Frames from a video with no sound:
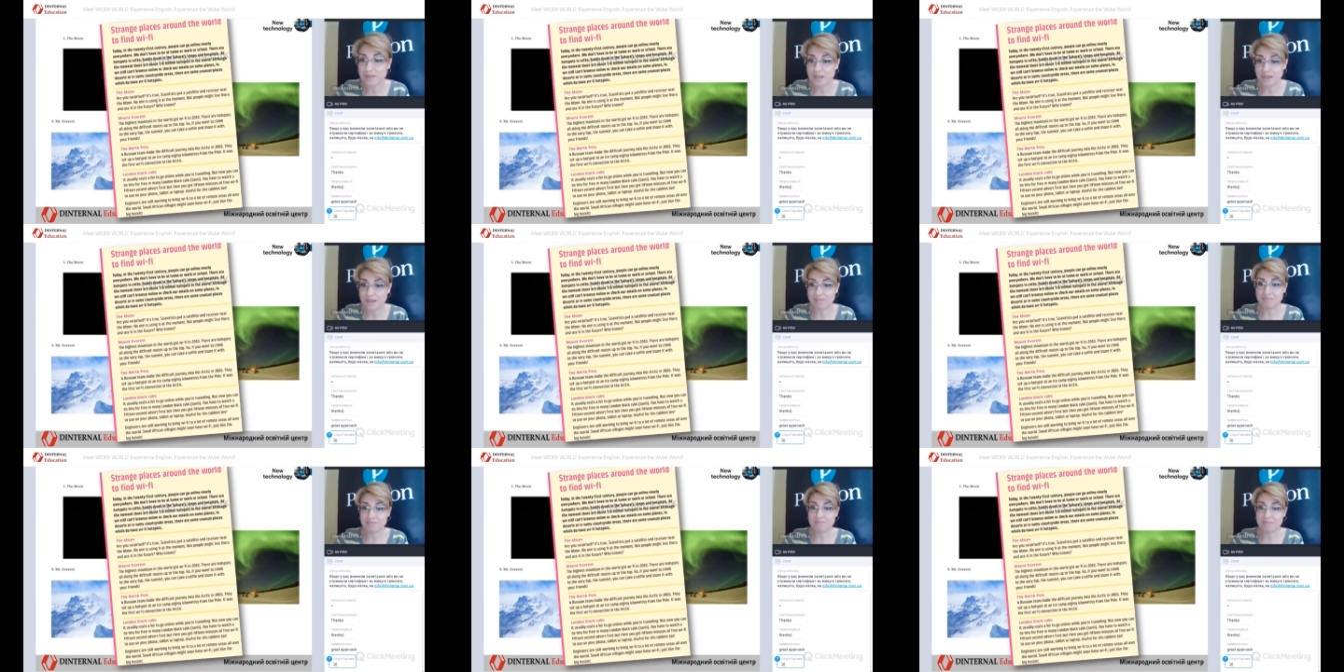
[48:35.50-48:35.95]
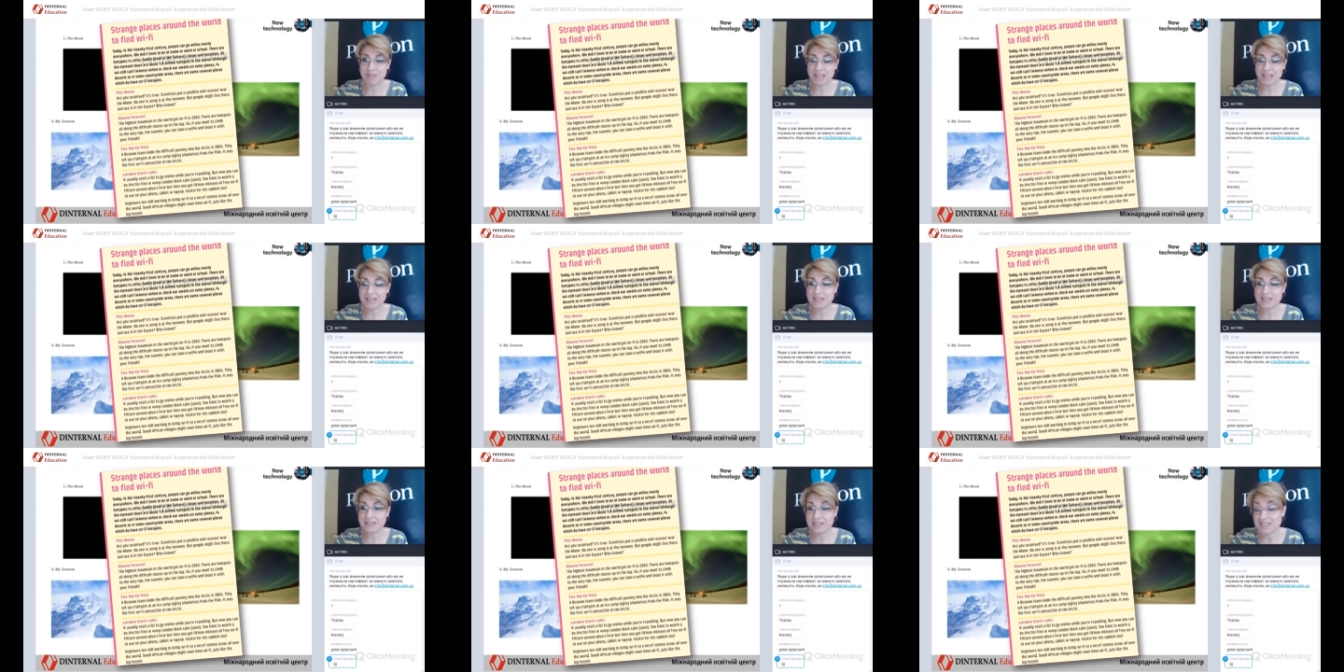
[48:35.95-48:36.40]
of the
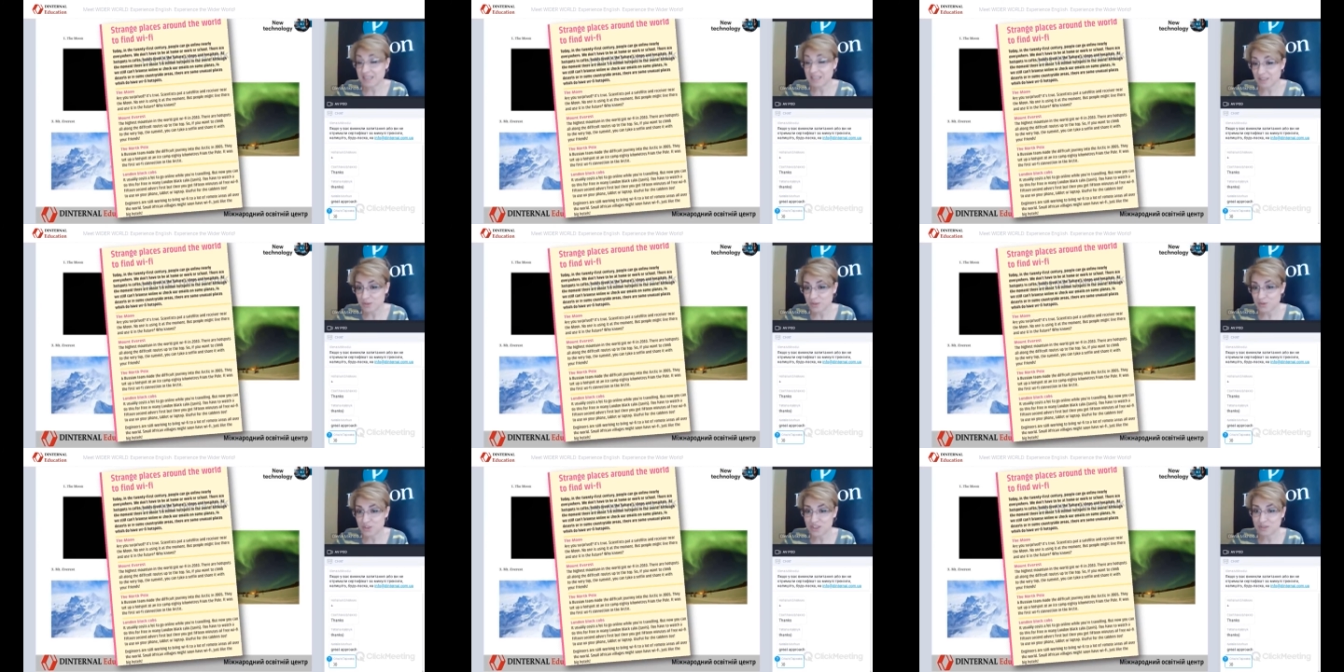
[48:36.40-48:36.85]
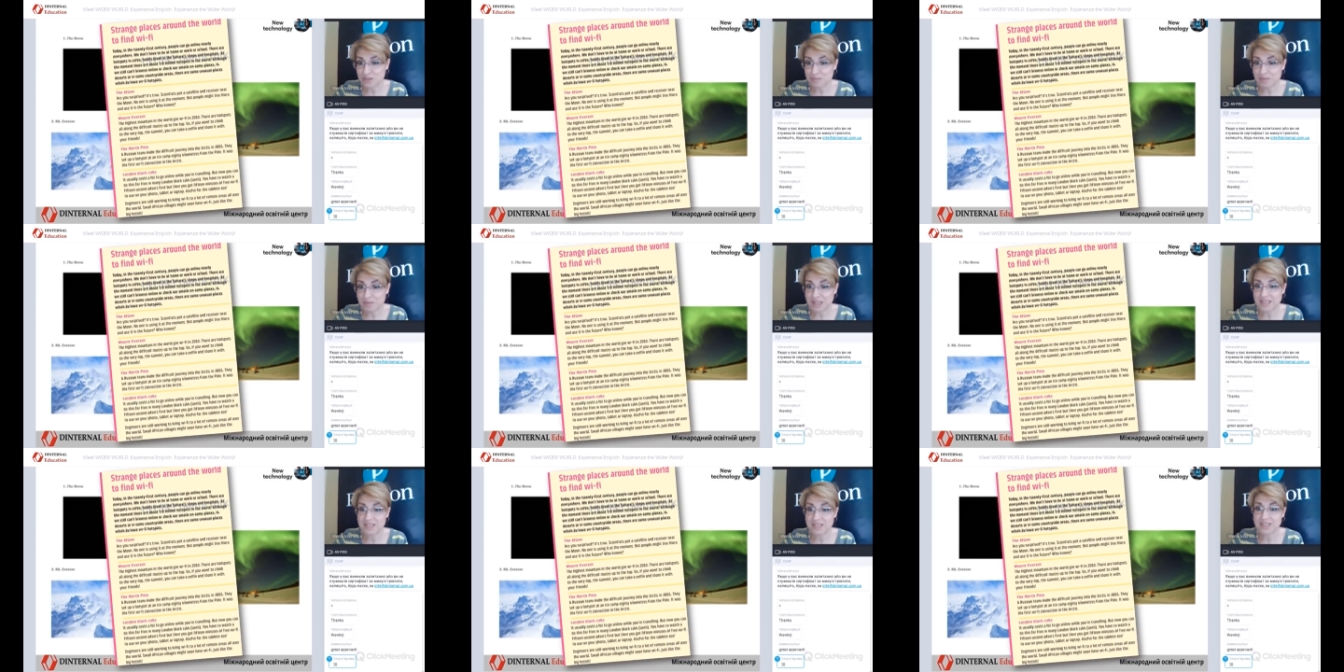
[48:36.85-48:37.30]
places, unusual
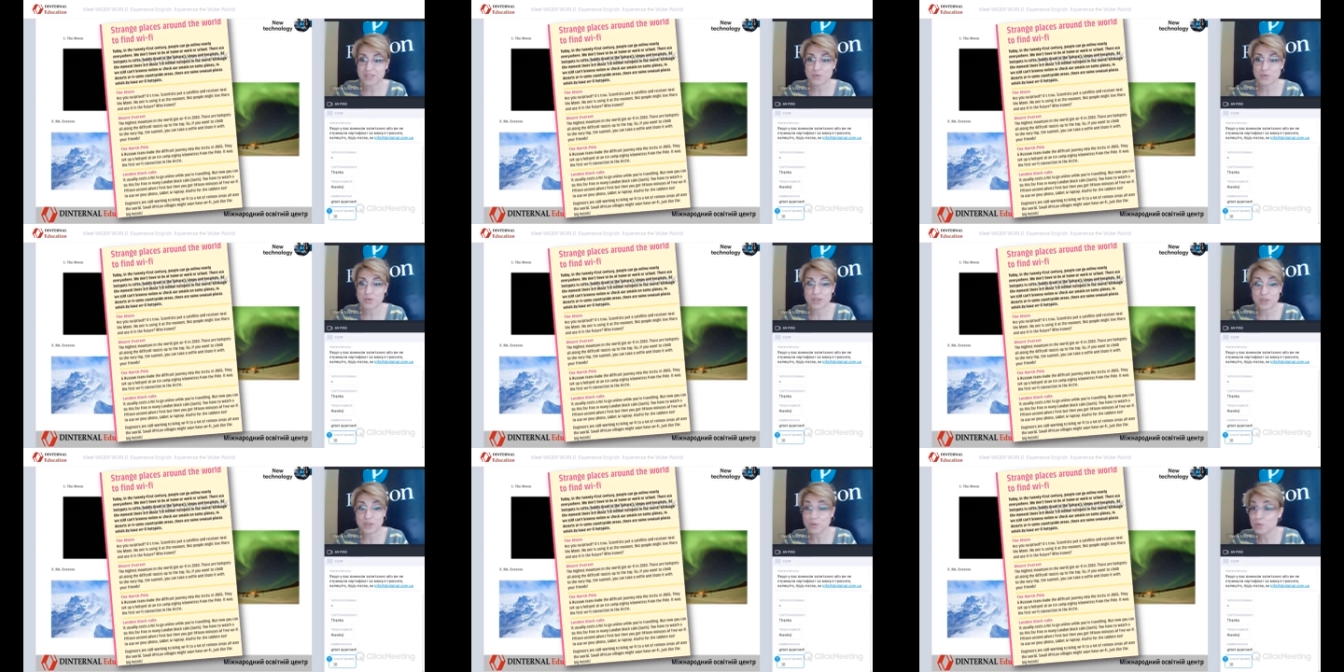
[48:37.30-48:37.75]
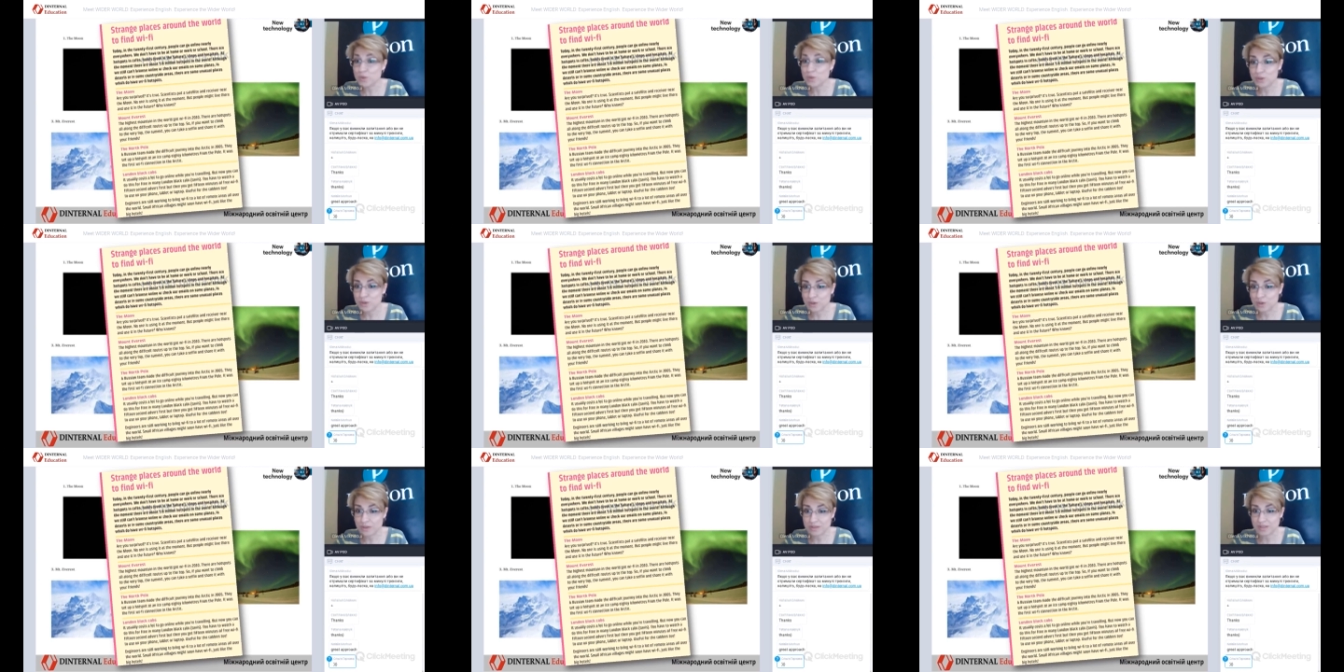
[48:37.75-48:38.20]
places where you would
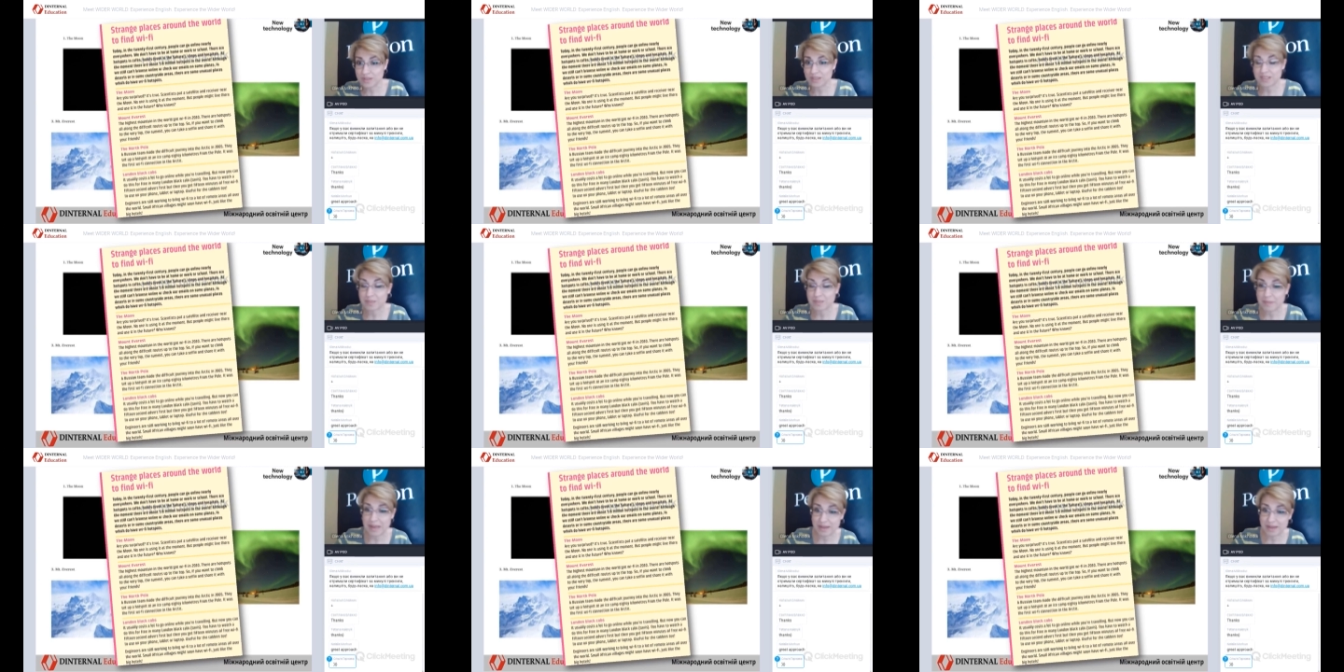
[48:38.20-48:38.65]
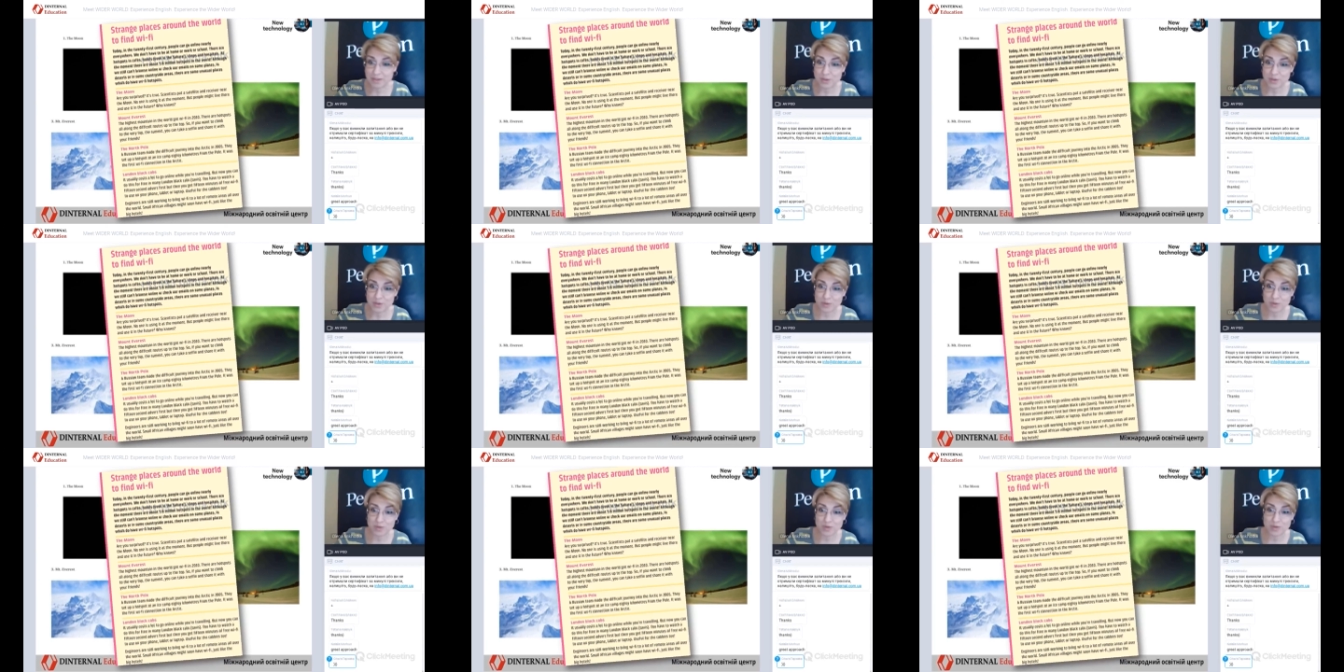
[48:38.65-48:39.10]
not
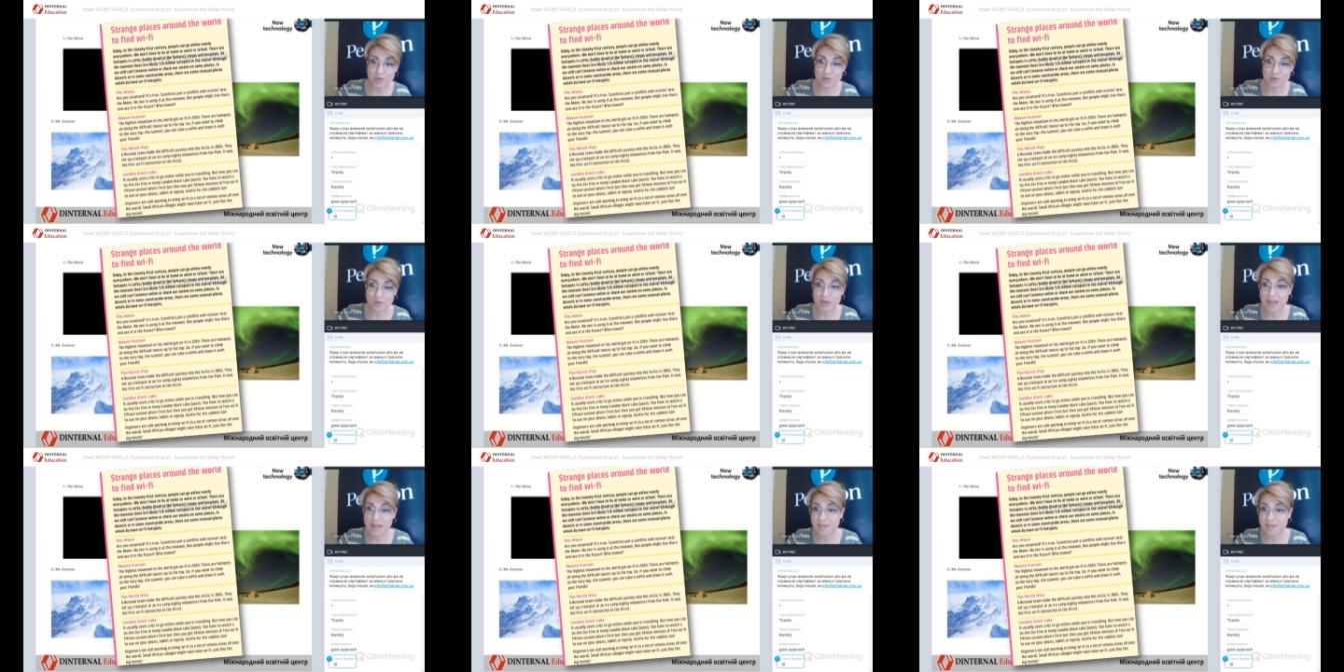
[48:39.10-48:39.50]
expect to